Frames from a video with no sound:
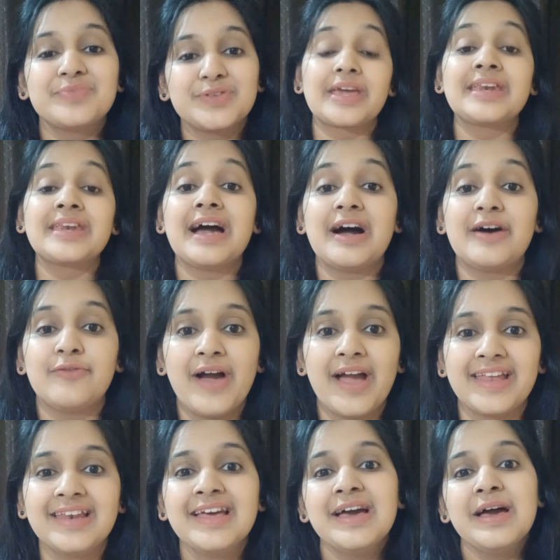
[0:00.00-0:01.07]
can
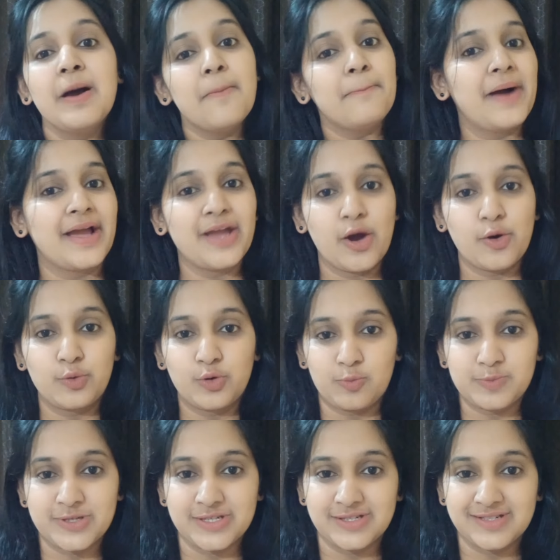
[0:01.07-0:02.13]
avail buyout
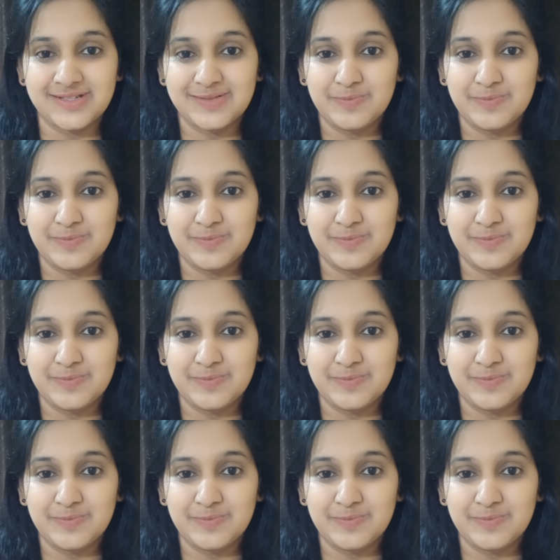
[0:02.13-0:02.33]
option.